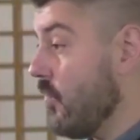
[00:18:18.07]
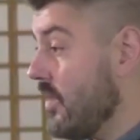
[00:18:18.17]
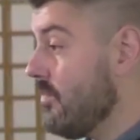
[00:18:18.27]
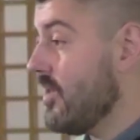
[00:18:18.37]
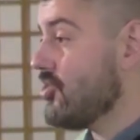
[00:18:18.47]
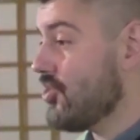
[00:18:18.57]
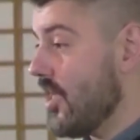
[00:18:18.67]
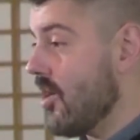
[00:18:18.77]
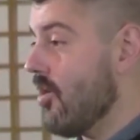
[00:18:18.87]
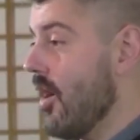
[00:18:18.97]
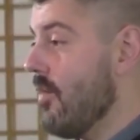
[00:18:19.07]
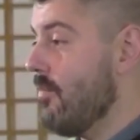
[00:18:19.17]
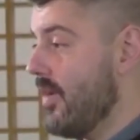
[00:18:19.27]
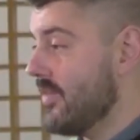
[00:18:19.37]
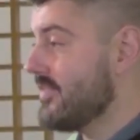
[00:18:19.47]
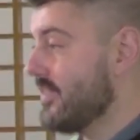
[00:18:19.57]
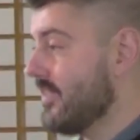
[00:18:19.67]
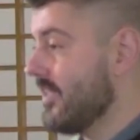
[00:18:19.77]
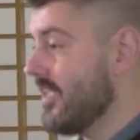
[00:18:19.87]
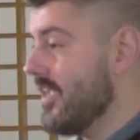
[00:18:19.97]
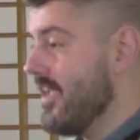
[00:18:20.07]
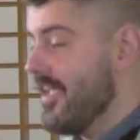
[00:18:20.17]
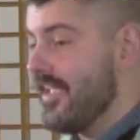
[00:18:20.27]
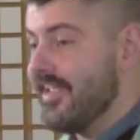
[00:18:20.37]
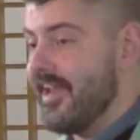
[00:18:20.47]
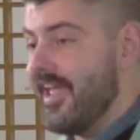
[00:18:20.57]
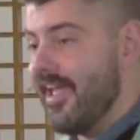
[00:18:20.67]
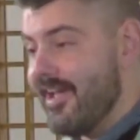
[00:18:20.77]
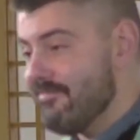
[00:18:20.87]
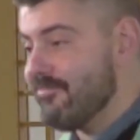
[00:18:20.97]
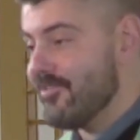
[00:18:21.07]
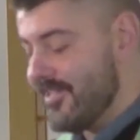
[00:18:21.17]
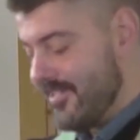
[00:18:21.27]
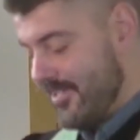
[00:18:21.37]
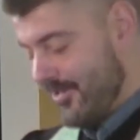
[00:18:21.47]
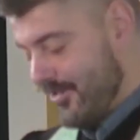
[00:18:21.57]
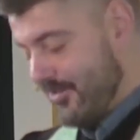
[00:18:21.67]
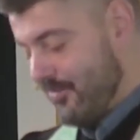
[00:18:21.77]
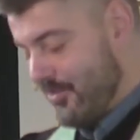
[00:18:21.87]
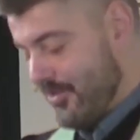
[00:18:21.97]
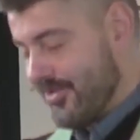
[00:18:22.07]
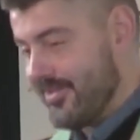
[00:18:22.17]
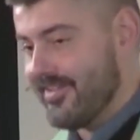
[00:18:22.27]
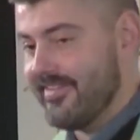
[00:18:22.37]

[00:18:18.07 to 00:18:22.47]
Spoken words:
we may share abundantly in every good work.